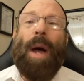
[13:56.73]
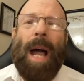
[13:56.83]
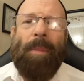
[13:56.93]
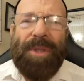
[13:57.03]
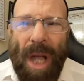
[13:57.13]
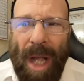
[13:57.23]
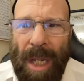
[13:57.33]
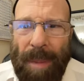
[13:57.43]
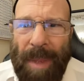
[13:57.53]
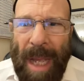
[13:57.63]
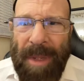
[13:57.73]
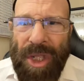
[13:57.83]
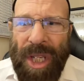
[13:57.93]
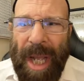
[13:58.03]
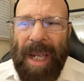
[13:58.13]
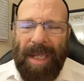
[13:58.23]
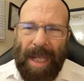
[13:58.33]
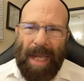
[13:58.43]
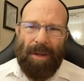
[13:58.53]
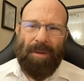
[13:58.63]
I'm talking about Mashiach now.